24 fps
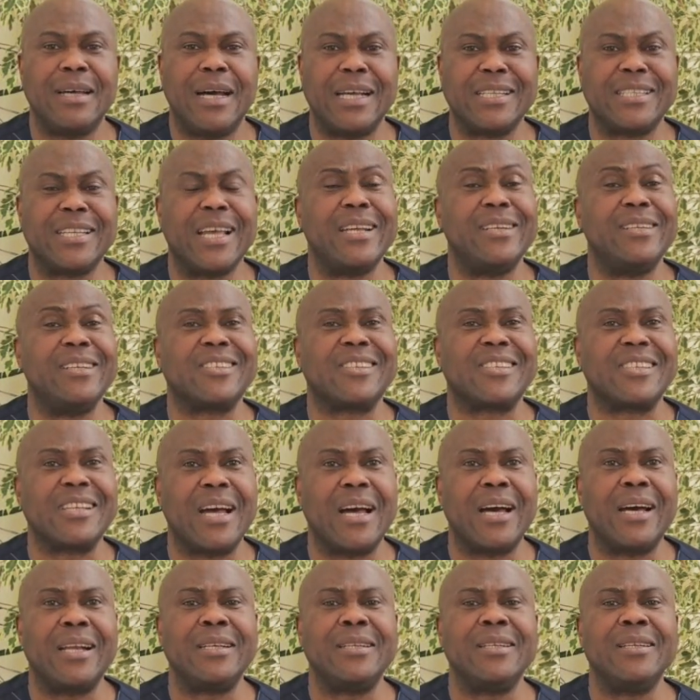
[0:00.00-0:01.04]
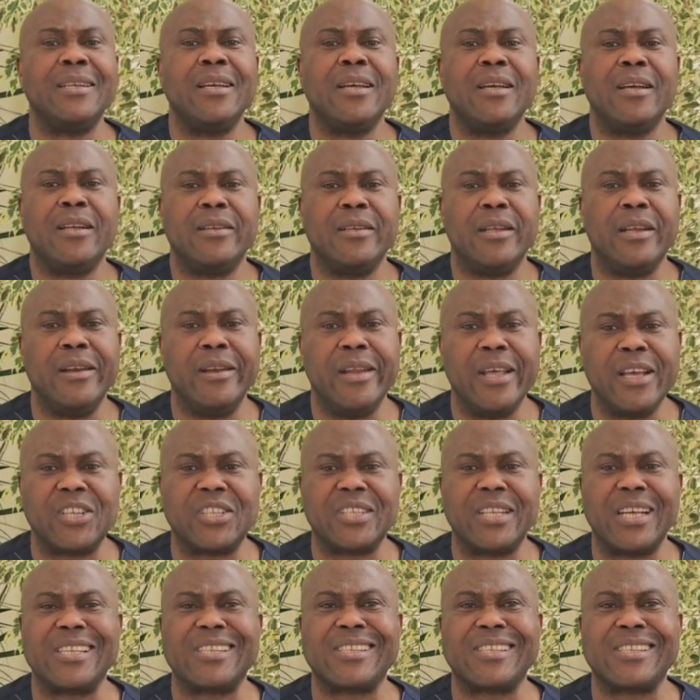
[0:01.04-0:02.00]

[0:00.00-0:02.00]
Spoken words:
as I discern the next